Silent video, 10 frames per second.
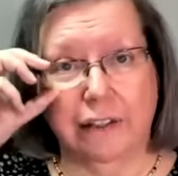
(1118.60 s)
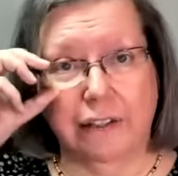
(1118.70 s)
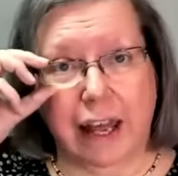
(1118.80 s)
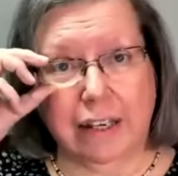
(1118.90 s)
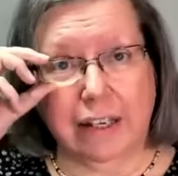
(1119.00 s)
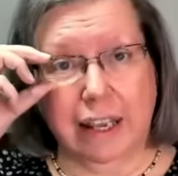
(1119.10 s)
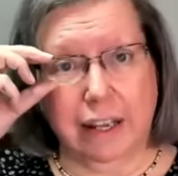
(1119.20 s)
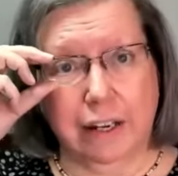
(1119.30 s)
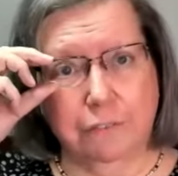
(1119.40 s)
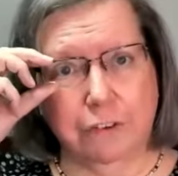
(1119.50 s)
That
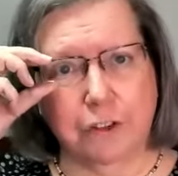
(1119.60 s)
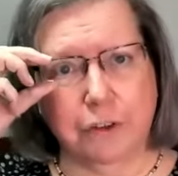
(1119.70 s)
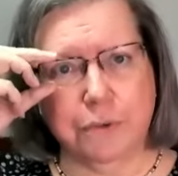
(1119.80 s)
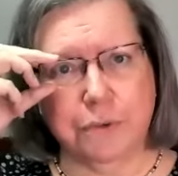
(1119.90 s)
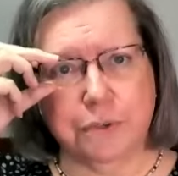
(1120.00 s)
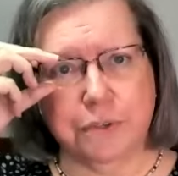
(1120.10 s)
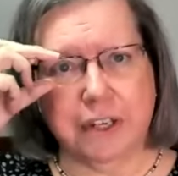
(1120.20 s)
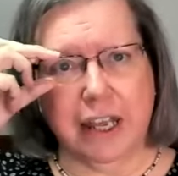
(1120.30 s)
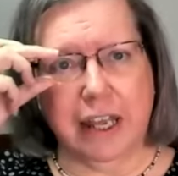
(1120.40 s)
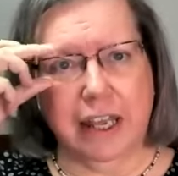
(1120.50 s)
can, for those who
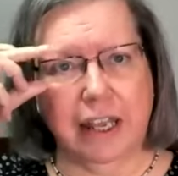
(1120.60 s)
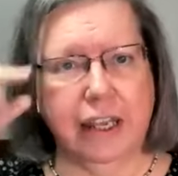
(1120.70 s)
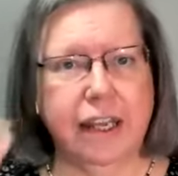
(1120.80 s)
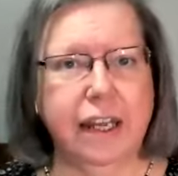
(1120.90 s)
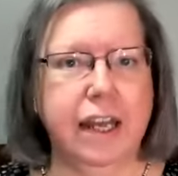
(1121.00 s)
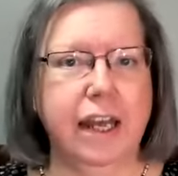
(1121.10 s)
stay,